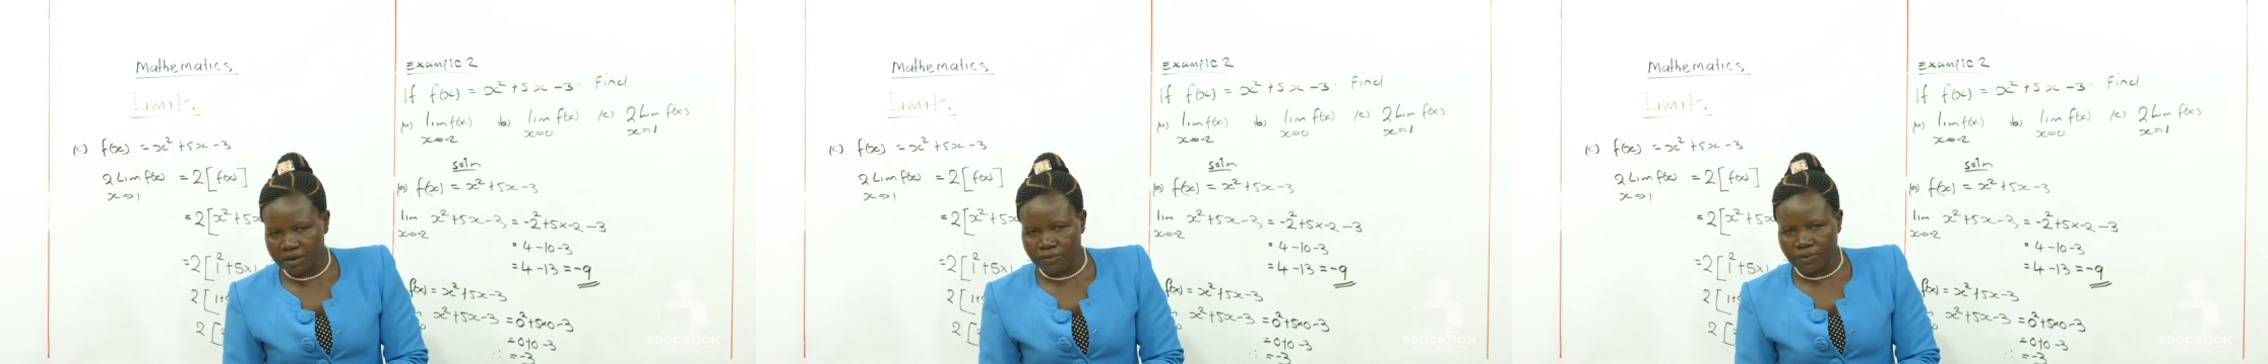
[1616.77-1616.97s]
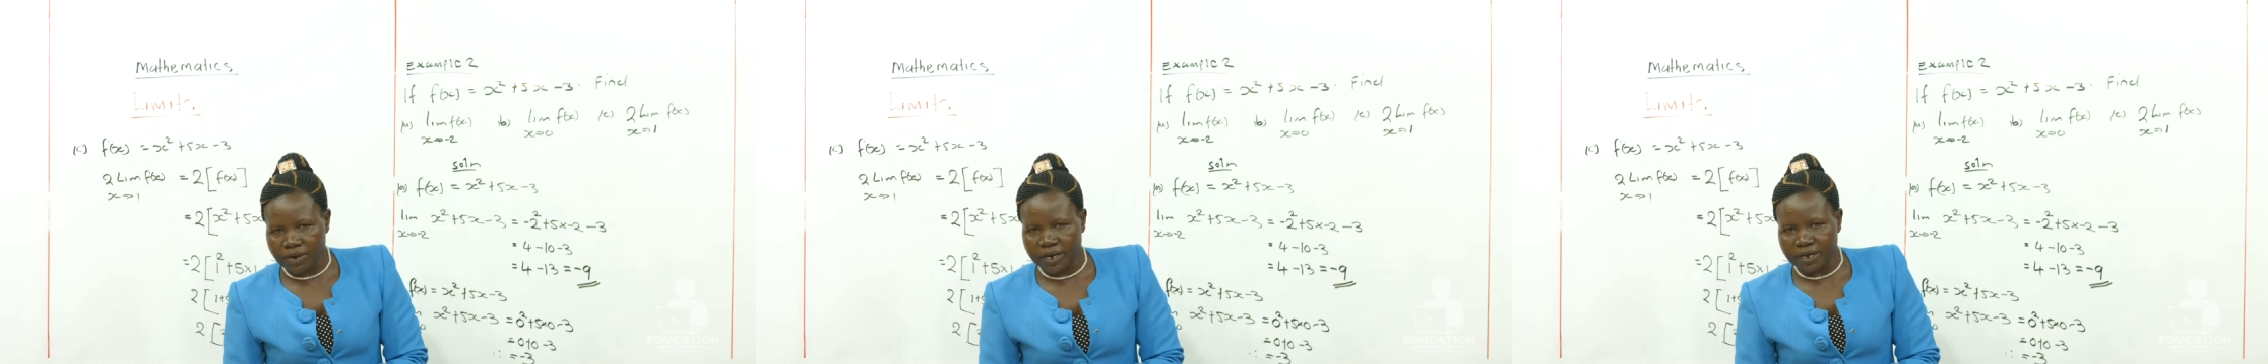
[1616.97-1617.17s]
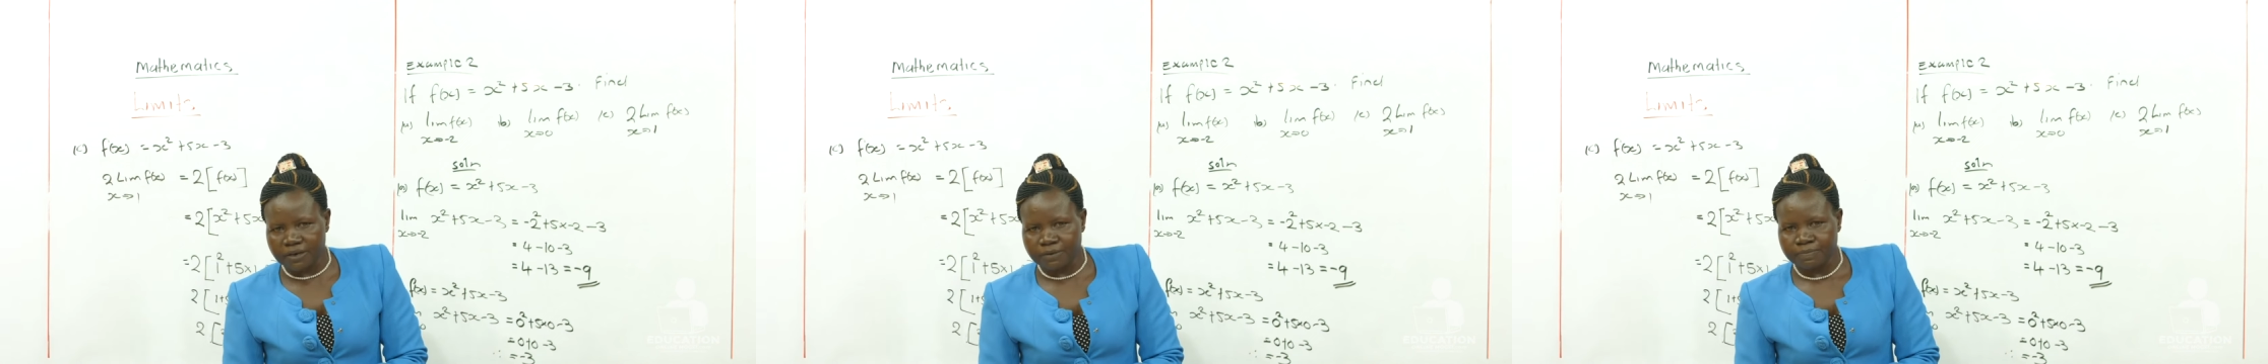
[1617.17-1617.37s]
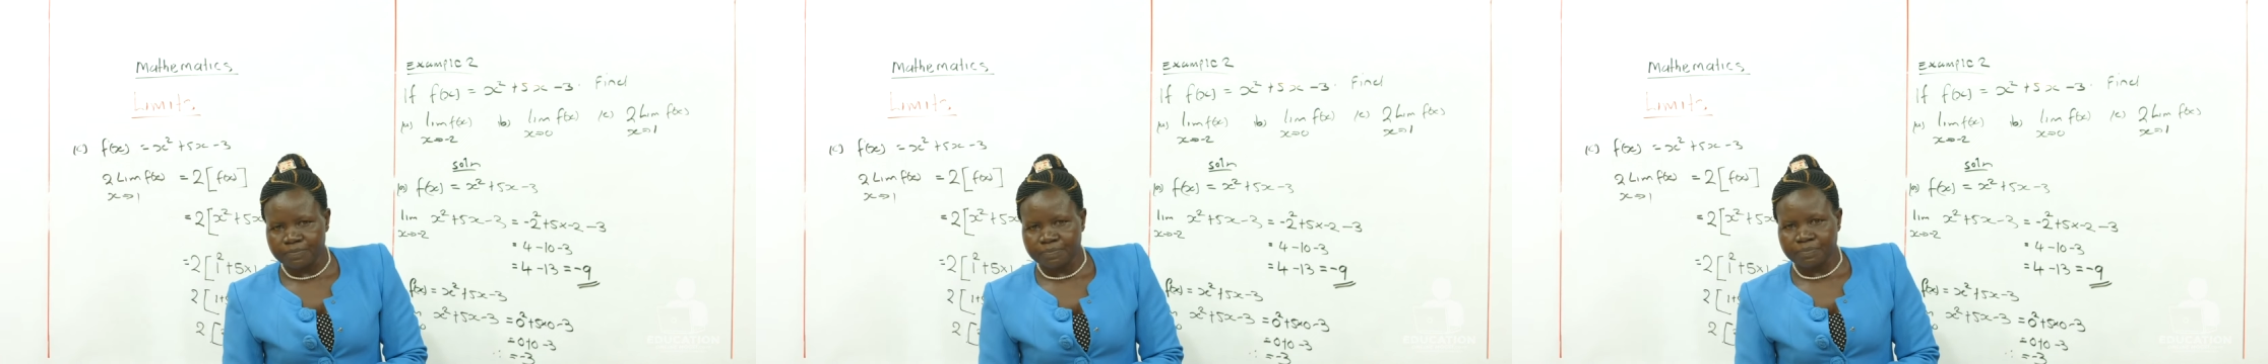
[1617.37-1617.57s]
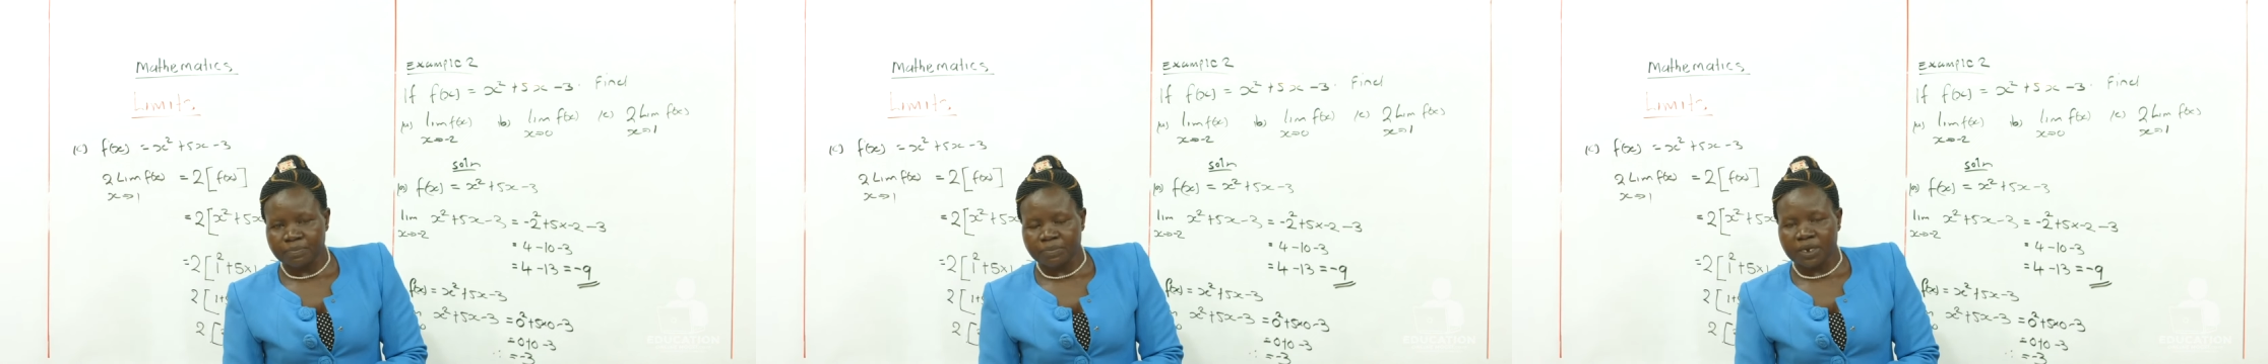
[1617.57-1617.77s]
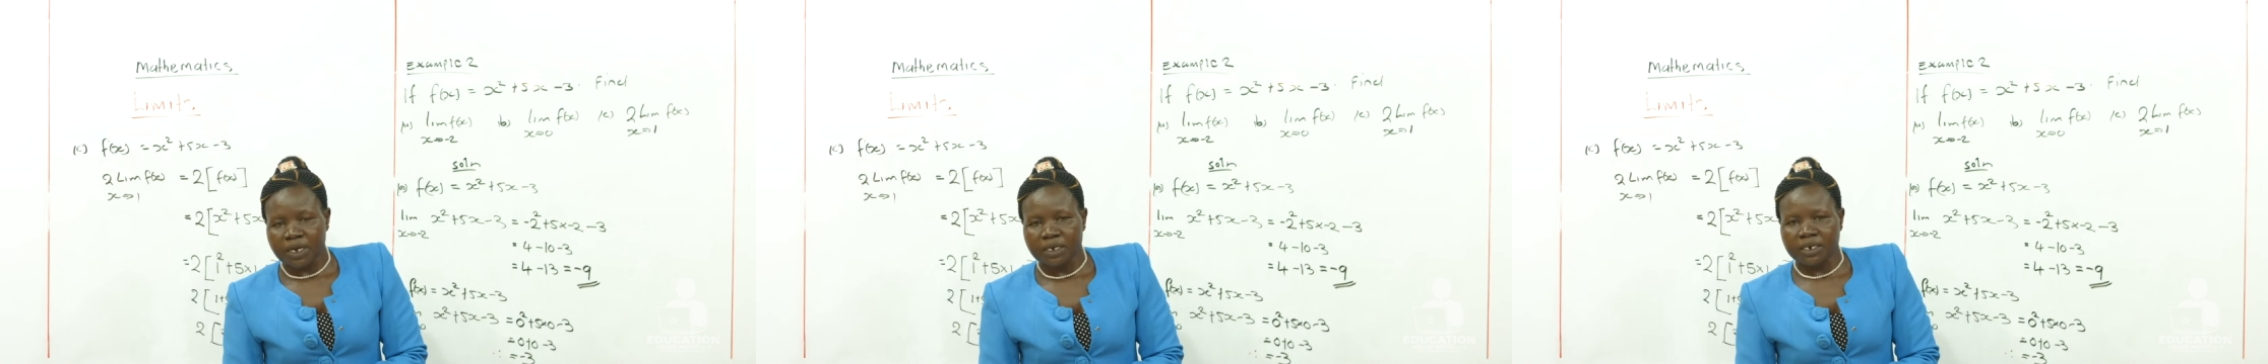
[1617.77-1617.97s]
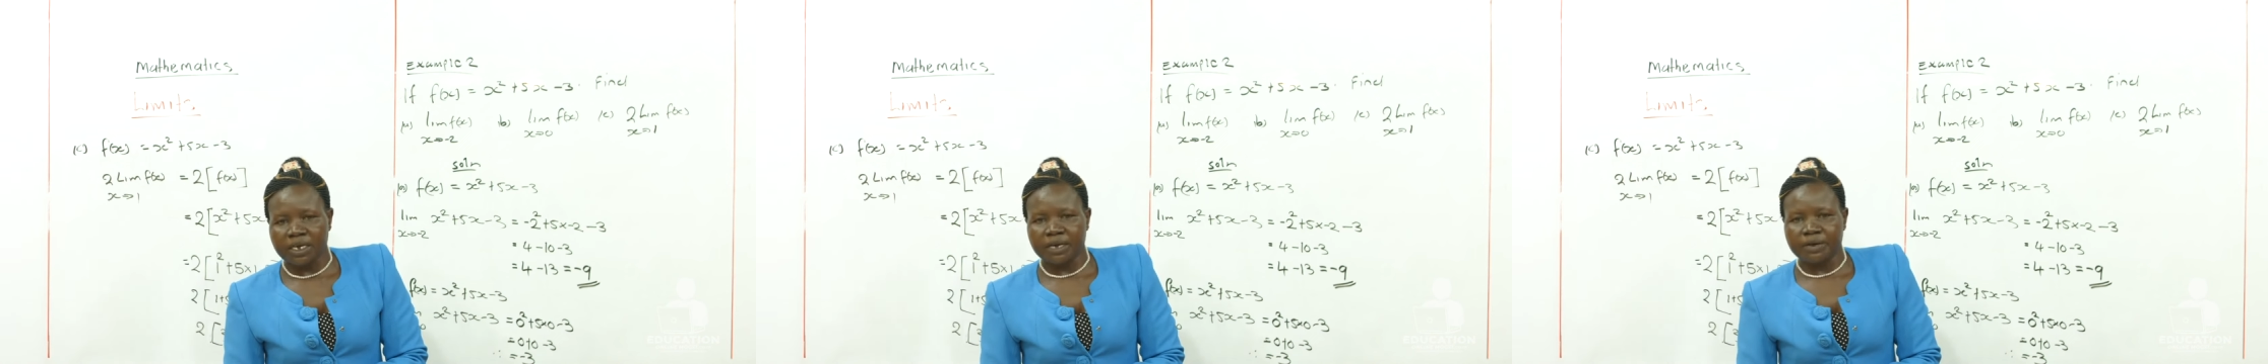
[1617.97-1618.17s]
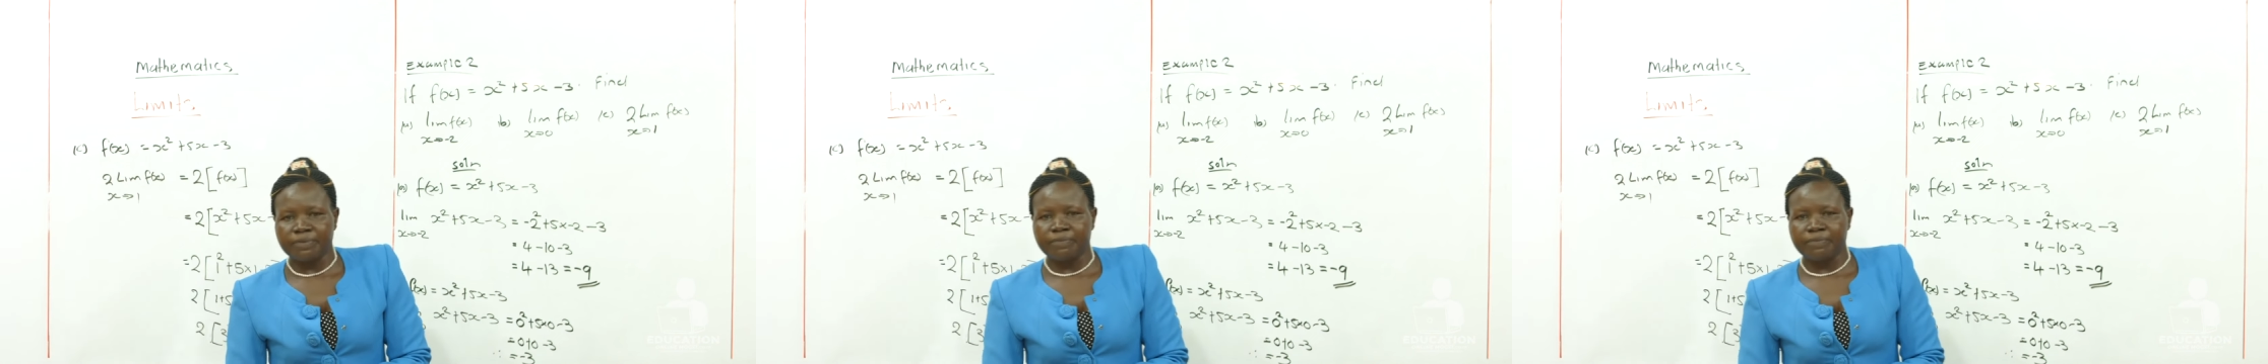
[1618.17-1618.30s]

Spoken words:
when the